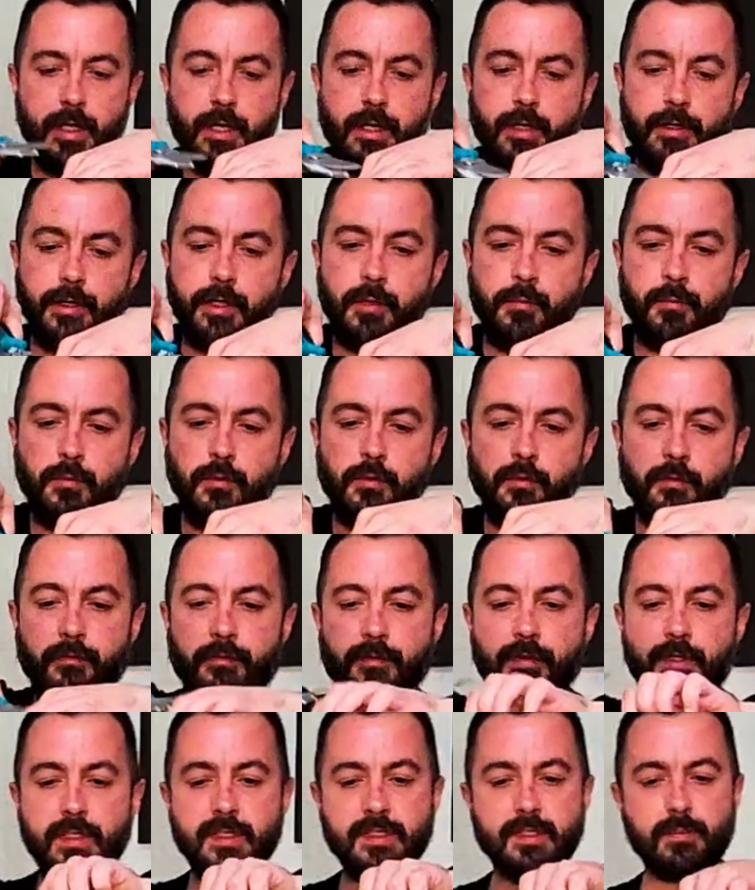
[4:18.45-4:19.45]
Remove
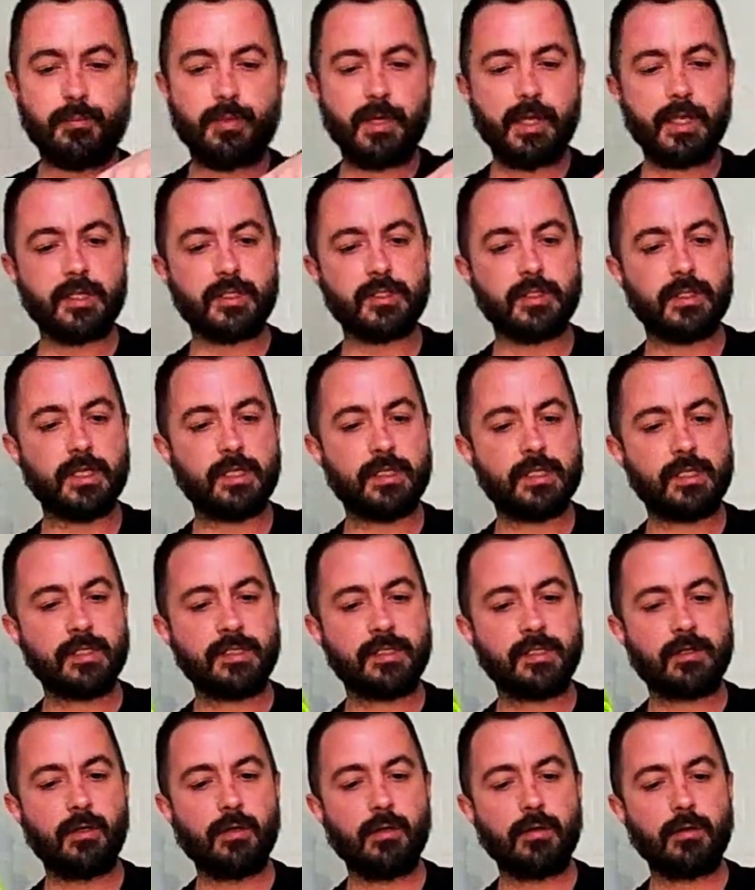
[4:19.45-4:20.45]
this branch that is
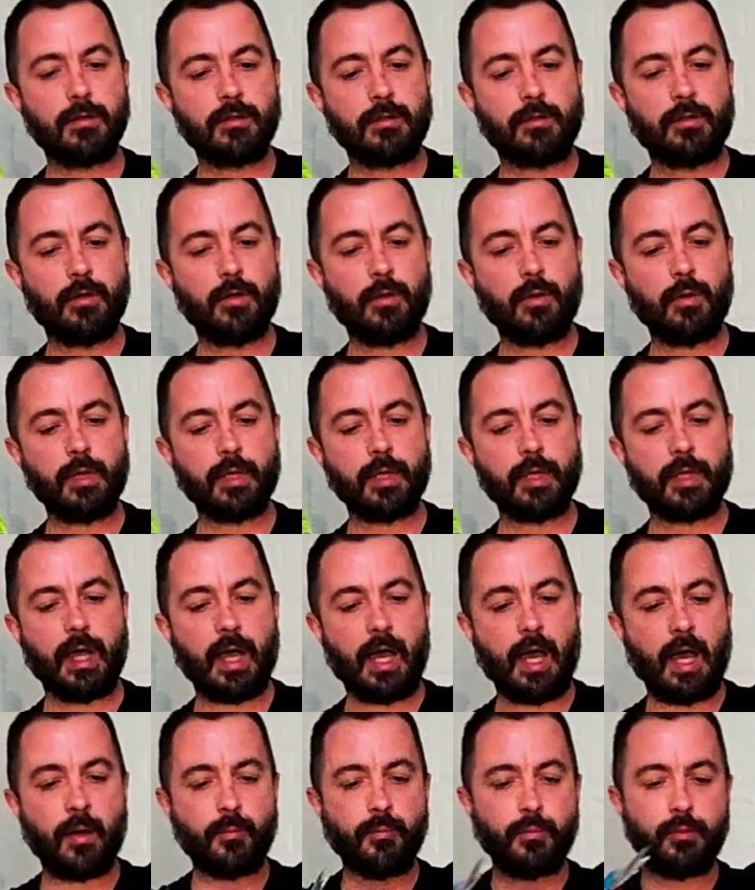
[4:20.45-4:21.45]
growing
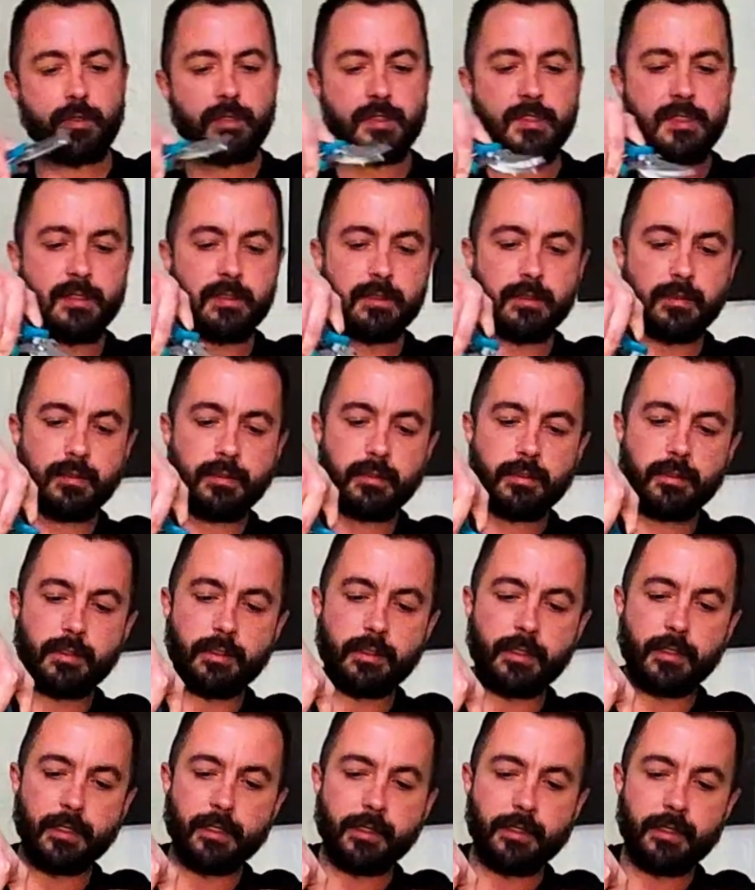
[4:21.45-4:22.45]
upwards
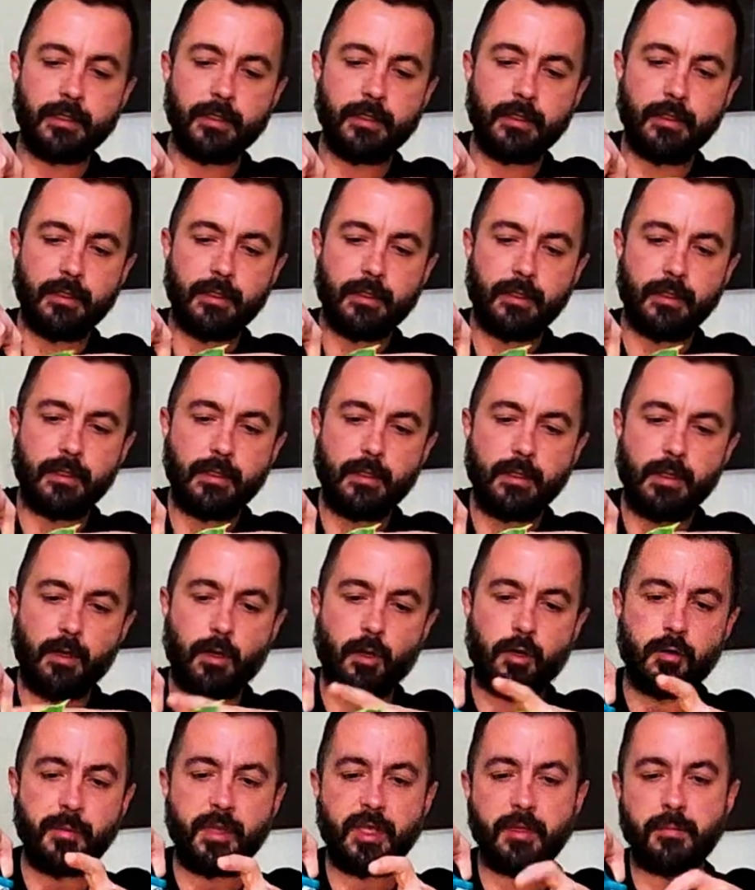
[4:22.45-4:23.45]
here,
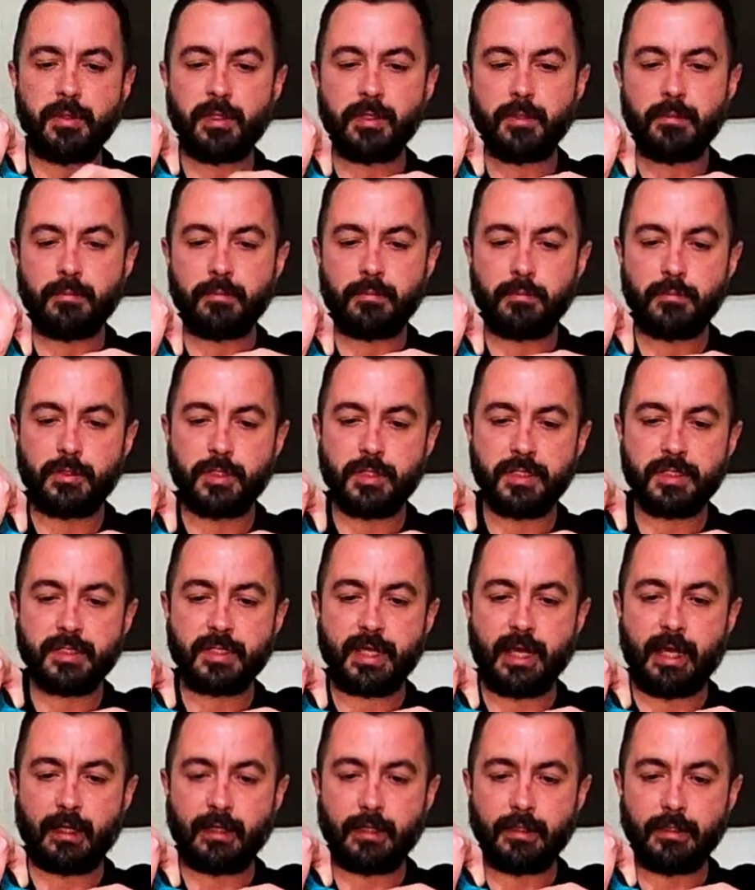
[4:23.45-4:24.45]
or maybe just
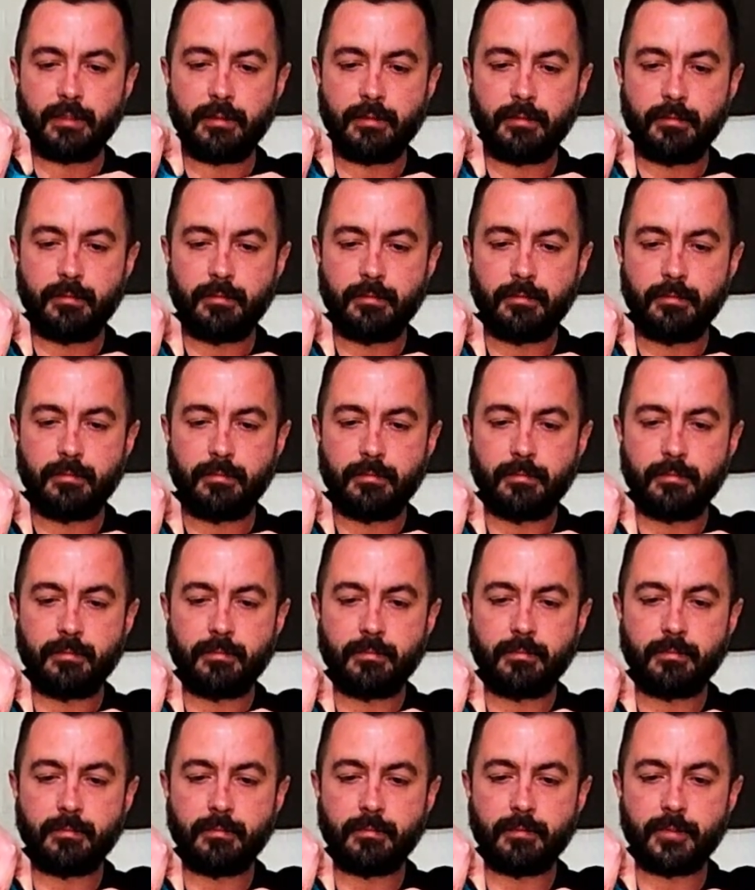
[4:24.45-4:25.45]
cut it,
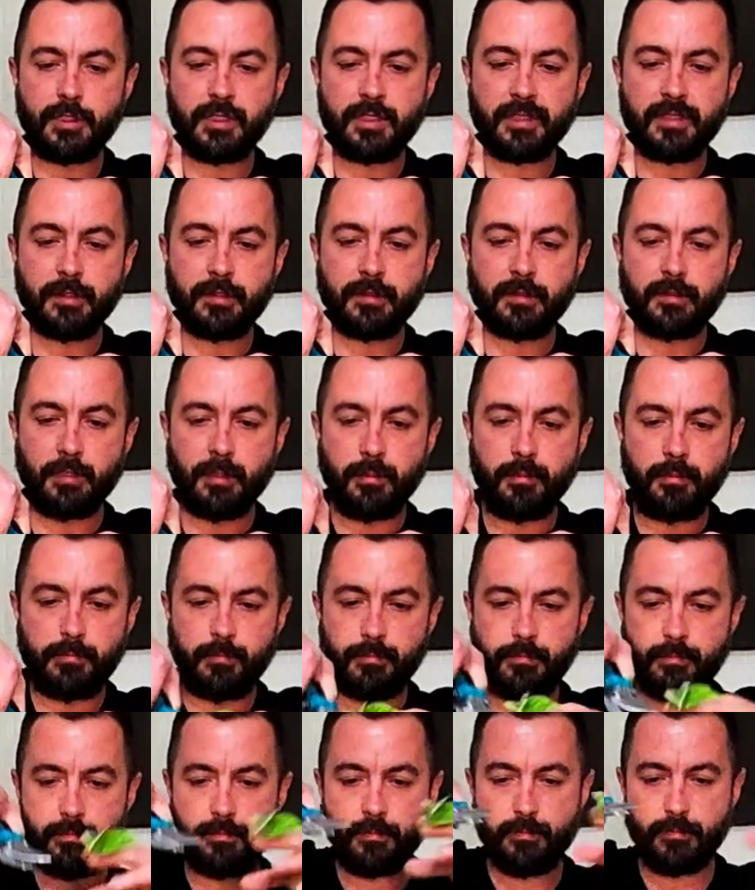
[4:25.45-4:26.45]
just the tip
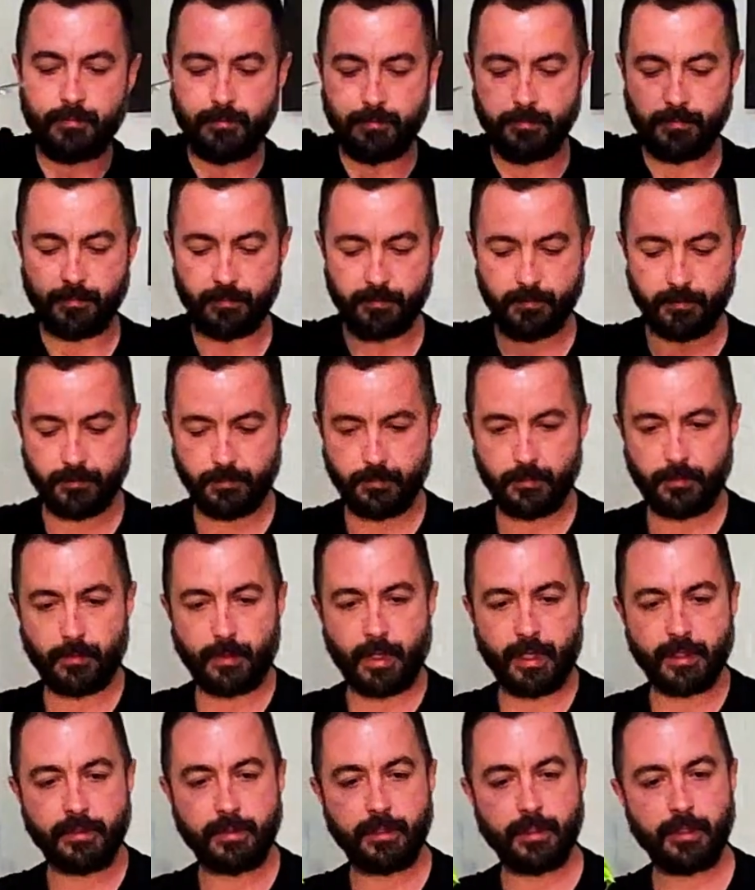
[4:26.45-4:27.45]

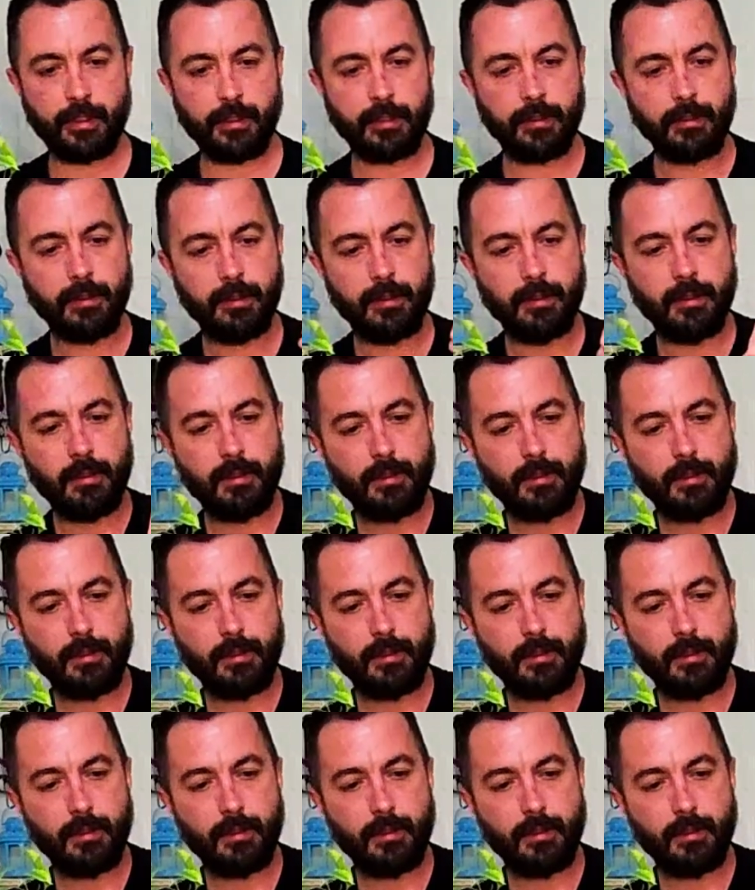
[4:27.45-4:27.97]
right here.